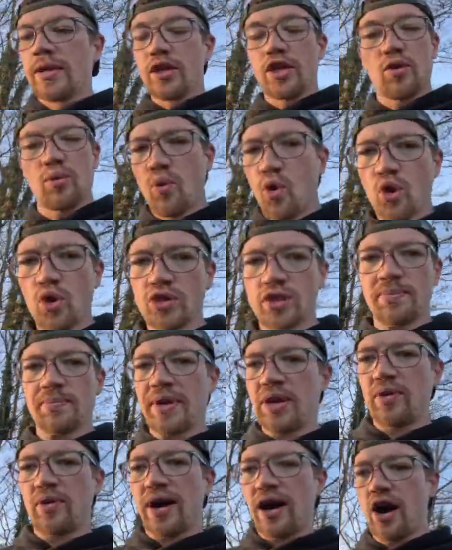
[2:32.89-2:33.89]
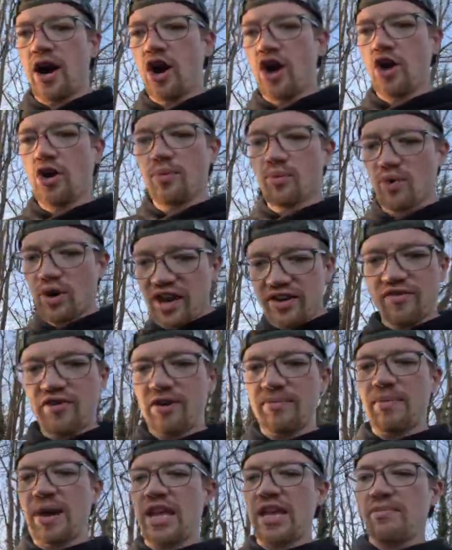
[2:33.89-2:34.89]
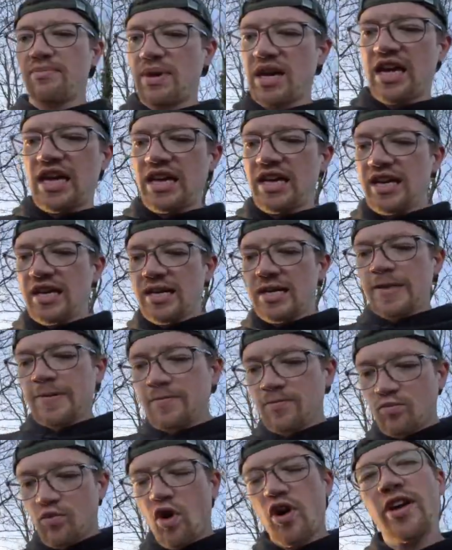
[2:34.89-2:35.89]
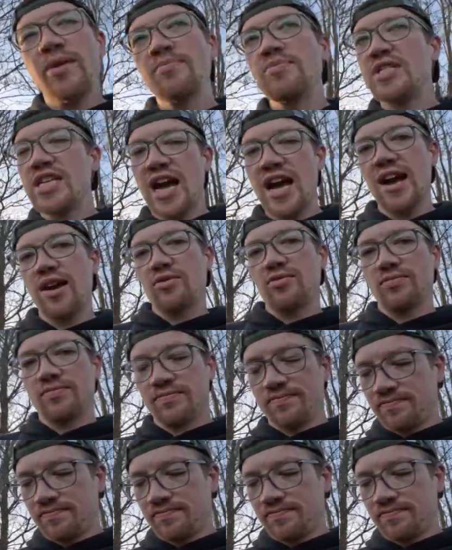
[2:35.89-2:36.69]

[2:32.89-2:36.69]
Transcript: your water bill at home, whatever it may be. Write them down.